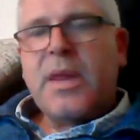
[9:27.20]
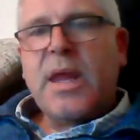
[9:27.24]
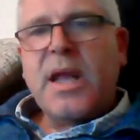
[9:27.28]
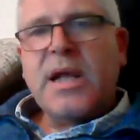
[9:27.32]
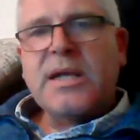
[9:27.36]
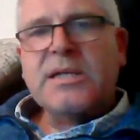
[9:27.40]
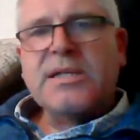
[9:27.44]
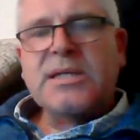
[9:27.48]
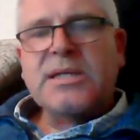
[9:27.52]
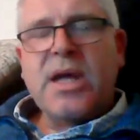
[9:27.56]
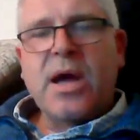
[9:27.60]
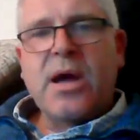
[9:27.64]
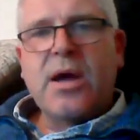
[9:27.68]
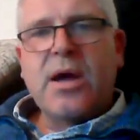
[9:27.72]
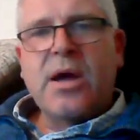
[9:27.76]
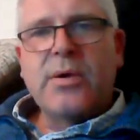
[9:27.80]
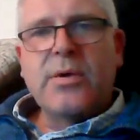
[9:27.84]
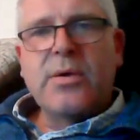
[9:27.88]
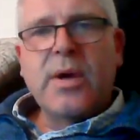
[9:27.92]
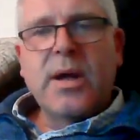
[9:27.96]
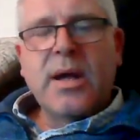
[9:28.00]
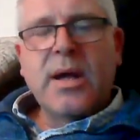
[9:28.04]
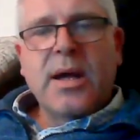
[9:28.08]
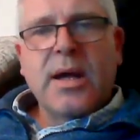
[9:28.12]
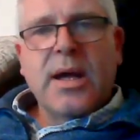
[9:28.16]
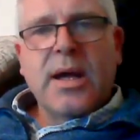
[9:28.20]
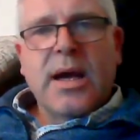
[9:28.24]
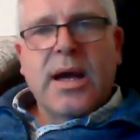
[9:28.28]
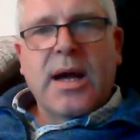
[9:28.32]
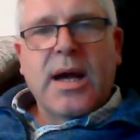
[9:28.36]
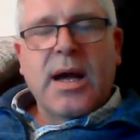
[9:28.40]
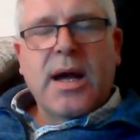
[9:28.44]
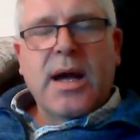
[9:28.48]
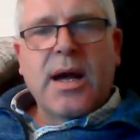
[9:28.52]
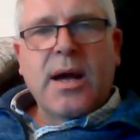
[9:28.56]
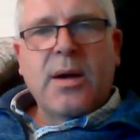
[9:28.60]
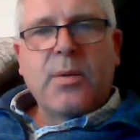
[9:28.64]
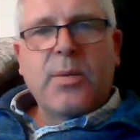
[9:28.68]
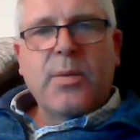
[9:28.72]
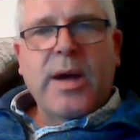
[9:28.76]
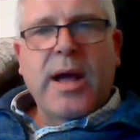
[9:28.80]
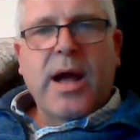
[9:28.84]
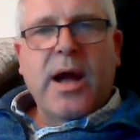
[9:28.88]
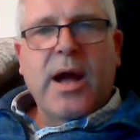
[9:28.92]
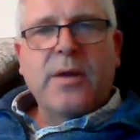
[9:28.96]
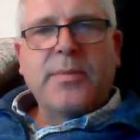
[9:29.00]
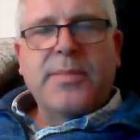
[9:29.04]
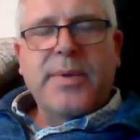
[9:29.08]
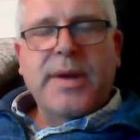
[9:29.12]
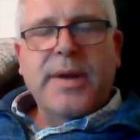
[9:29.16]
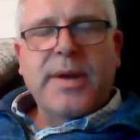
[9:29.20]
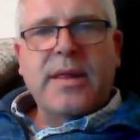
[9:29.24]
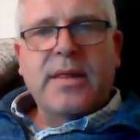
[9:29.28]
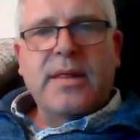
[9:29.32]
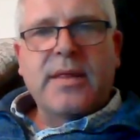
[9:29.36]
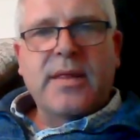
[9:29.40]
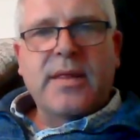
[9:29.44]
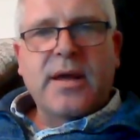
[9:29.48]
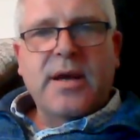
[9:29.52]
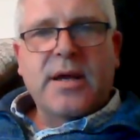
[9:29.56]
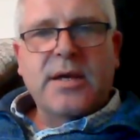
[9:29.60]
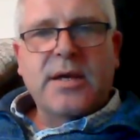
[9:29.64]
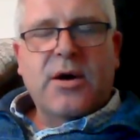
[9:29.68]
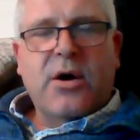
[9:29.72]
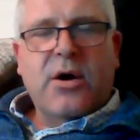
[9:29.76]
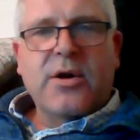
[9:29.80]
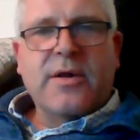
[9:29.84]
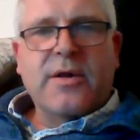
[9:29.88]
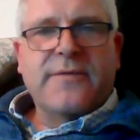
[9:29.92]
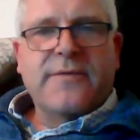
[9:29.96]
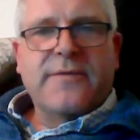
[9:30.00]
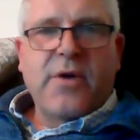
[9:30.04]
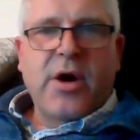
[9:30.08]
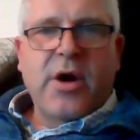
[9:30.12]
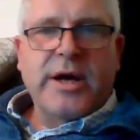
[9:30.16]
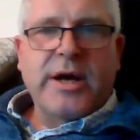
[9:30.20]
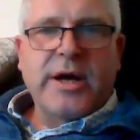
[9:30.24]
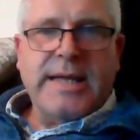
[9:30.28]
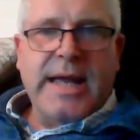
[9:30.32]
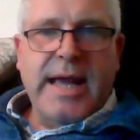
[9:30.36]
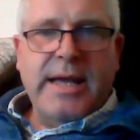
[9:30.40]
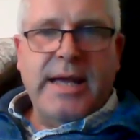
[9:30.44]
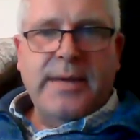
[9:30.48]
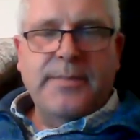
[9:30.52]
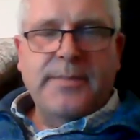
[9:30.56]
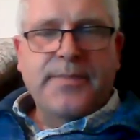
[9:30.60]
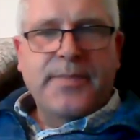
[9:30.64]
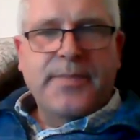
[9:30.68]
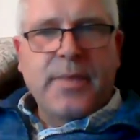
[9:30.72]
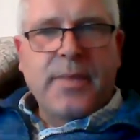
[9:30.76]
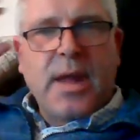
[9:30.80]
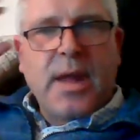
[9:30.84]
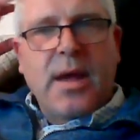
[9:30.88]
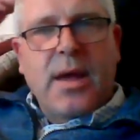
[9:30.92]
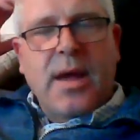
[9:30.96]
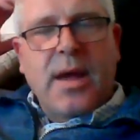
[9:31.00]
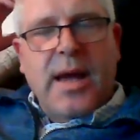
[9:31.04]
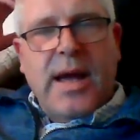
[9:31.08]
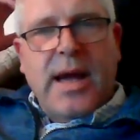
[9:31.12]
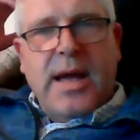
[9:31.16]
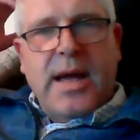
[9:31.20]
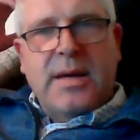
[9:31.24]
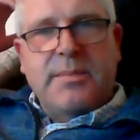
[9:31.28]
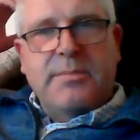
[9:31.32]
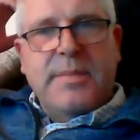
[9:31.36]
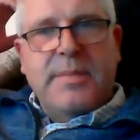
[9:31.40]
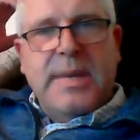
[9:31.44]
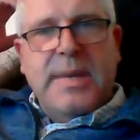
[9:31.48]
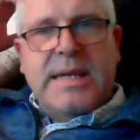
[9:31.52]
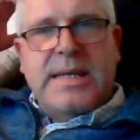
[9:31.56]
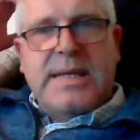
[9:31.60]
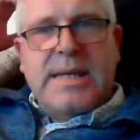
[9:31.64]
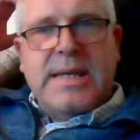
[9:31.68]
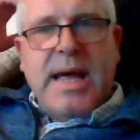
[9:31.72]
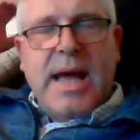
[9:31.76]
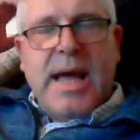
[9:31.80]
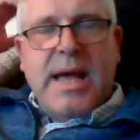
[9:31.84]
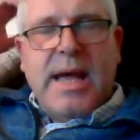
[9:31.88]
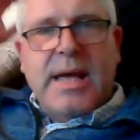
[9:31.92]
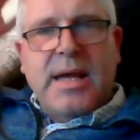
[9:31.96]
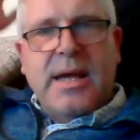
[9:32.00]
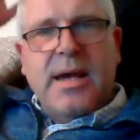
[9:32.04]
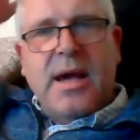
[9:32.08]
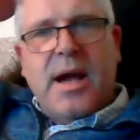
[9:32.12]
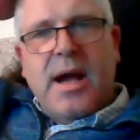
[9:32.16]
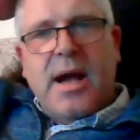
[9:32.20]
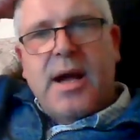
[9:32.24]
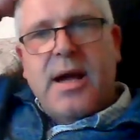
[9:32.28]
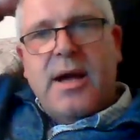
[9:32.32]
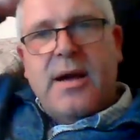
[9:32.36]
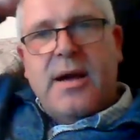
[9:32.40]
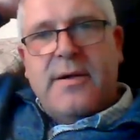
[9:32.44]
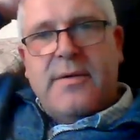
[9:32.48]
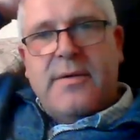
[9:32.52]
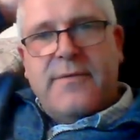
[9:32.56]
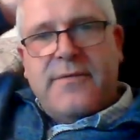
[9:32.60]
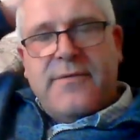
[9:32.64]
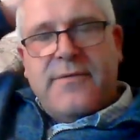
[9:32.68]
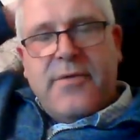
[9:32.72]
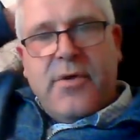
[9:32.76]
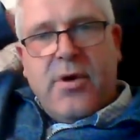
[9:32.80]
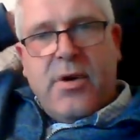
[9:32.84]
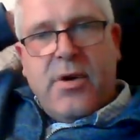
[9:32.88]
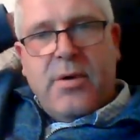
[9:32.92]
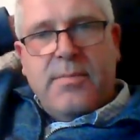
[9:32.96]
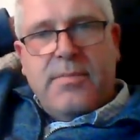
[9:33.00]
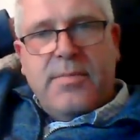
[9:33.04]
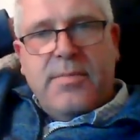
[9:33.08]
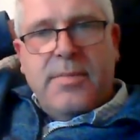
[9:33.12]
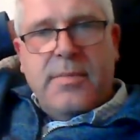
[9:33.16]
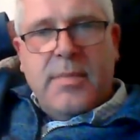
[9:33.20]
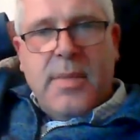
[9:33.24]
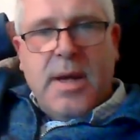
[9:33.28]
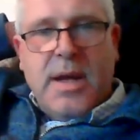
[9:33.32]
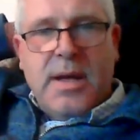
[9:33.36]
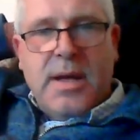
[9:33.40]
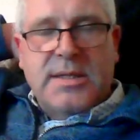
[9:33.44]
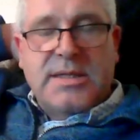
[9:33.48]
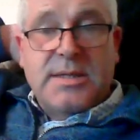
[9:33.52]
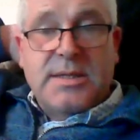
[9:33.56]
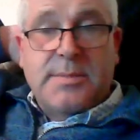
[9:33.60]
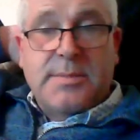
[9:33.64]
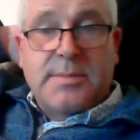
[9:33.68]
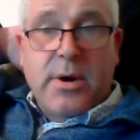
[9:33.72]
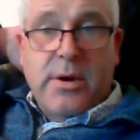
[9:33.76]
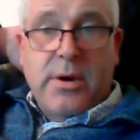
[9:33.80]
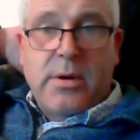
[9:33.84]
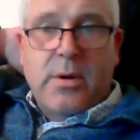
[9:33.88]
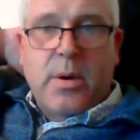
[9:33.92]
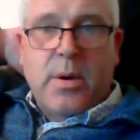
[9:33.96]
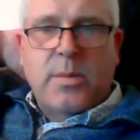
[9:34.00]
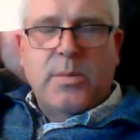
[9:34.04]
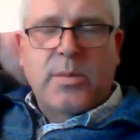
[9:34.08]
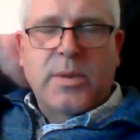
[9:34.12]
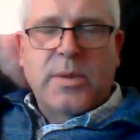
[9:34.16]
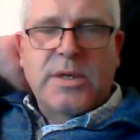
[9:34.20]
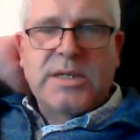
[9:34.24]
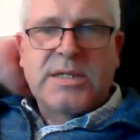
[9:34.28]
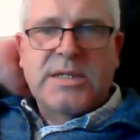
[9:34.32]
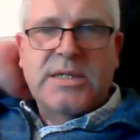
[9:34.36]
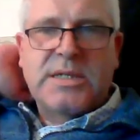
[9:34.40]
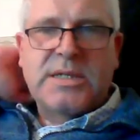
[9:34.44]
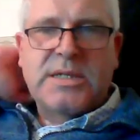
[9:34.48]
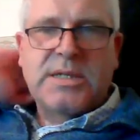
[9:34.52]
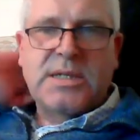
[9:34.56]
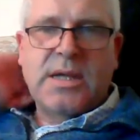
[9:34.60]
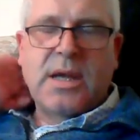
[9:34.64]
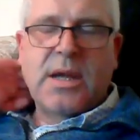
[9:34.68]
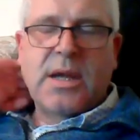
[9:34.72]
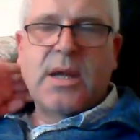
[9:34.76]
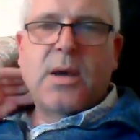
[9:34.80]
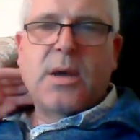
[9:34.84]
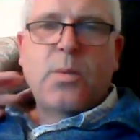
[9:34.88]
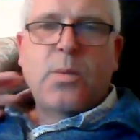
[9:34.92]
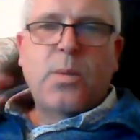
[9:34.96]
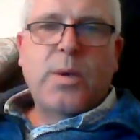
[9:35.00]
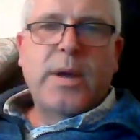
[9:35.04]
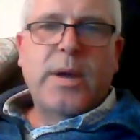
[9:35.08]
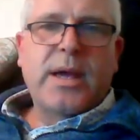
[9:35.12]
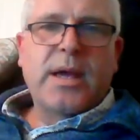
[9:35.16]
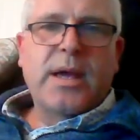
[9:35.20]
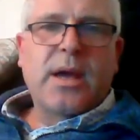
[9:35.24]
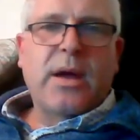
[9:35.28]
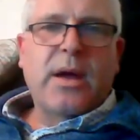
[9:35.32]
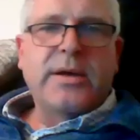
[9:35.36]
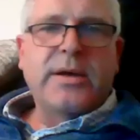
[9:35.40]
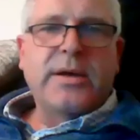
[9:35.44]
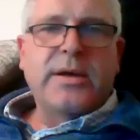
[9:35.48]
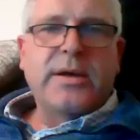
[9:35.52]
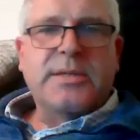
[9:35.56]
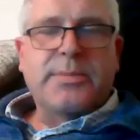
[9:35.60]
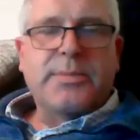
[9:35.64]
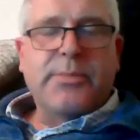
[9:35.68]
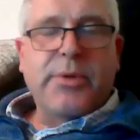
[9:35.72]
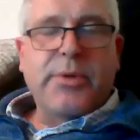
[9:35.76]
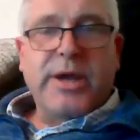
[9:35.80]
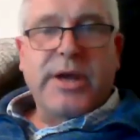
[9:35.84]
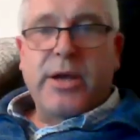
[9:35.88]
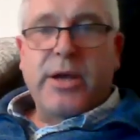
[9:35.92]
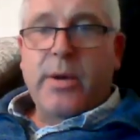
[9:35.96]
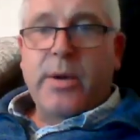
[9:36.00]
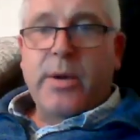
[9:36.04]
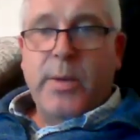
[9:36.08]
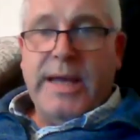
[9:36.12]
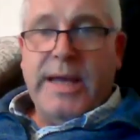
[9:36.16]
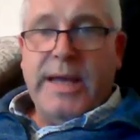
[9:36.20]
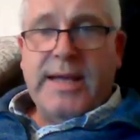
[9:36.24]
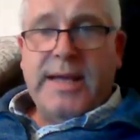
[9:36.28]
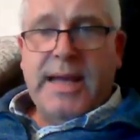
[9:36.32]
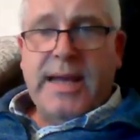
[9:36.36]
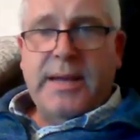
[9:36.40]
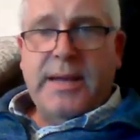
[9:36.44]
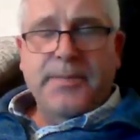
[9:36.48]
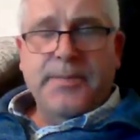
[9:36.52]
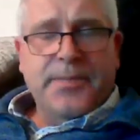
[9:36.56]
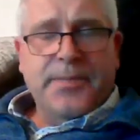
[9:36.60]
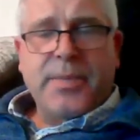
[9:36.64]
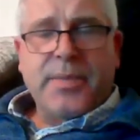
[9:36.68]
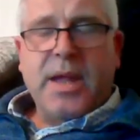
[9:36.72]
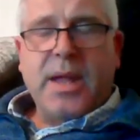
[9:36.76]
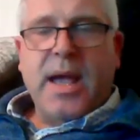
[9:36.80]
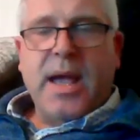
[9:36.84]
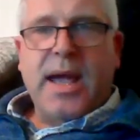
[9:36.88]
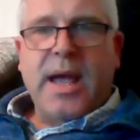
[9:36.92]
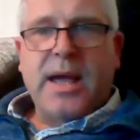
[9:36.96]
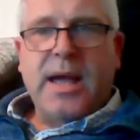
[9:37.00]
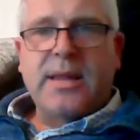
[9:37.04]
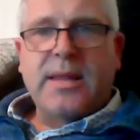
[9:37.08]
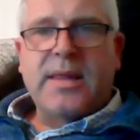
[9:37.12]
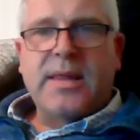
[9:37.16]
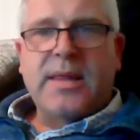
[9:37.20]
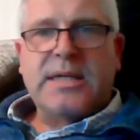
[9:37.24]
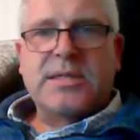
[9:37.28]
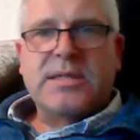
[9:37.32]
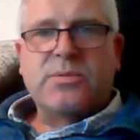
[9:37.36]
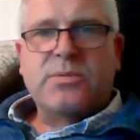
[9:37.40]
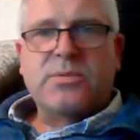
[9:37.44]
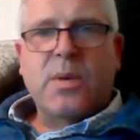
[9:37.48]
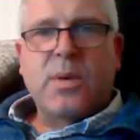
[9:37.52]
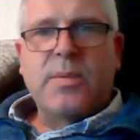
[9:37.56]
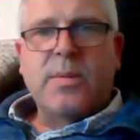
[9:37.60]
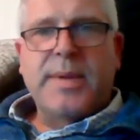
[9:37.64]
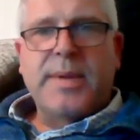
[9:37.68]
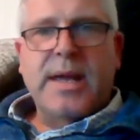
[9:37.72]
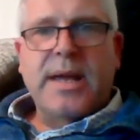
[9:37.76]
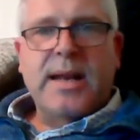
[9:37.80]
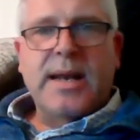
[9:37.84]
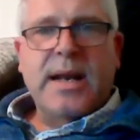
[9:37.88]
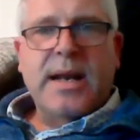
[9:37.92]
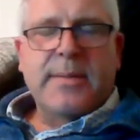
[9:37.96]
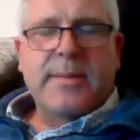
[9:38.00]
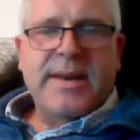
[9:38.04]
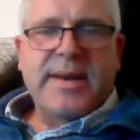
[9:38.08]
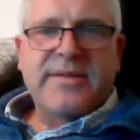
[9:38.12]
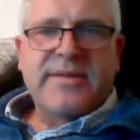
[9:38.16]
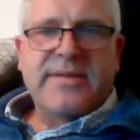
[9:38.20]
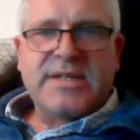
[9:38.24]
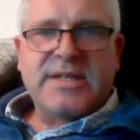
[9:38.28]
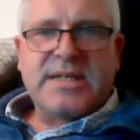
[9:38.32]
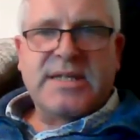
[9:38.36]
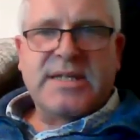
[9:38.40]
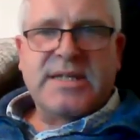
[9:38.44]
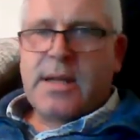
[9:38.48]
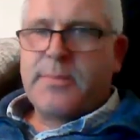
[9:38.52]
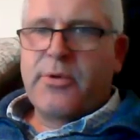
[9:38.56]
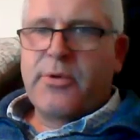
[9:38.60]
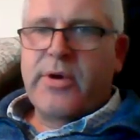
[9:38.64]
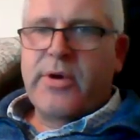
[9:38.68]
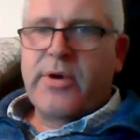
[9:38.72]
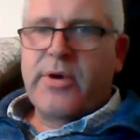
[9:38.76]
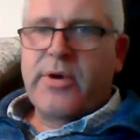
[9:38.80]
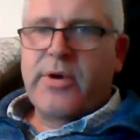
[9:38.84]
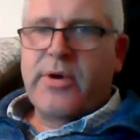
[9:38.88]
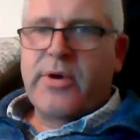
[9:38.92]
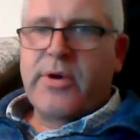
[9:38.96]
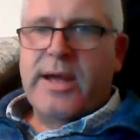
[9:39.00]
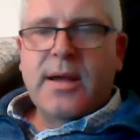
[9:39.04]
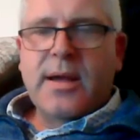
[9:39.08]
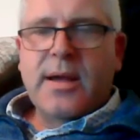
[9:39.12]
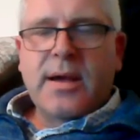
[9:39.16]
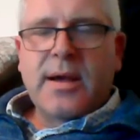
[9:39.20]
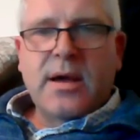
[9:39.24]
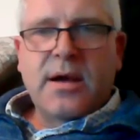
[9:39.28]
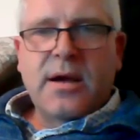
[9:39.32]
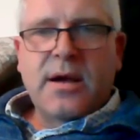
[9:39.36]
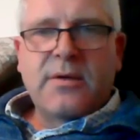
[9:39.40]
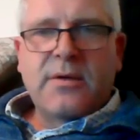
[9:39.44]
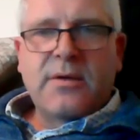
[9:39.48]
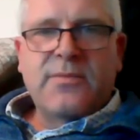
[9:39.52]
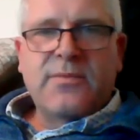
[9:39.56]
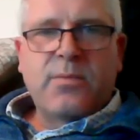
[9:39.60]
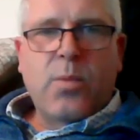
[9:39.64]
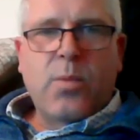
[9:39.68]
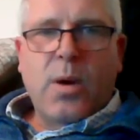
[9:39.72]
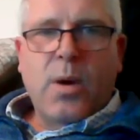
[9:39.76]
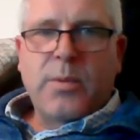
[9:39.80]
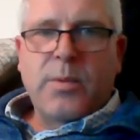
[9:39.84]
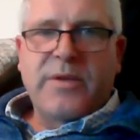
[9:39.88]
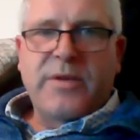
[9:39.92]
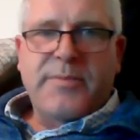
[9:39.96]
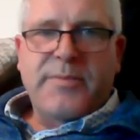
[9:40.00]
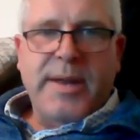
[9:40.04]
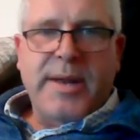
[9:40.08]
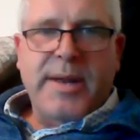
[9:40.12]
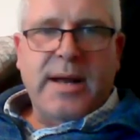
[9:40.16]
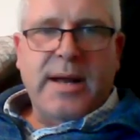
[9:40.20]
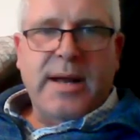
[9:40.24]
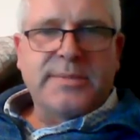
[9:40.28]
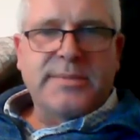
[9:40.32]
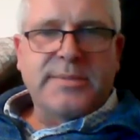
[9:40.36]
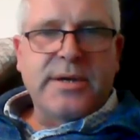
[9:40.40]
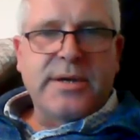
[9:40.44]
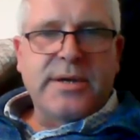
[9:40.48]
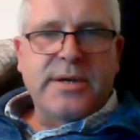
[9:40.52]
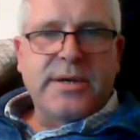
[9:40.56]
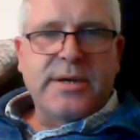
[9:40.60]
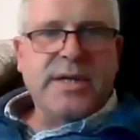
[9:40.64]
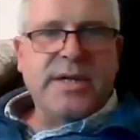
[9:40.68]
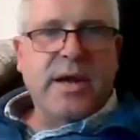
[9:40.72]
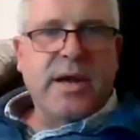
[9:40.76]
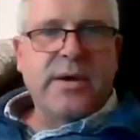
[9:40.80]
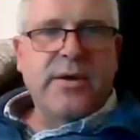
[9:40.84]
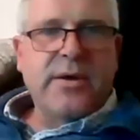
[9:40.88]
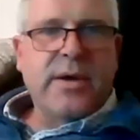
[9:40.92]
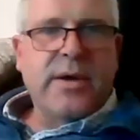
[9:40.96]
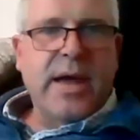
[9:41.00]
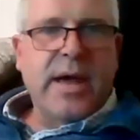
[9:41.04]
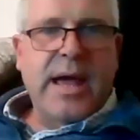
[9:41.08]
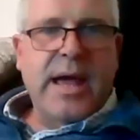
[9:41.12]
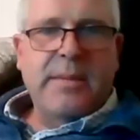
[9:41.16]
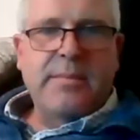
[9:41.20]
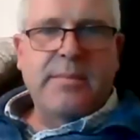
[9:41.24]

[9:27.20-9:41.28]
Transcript: So we're hoping that on a Friday at midday from tomorrow onwards, we're going to bring you a weekly, and this will be a little bit of a summary of what we've been up to. So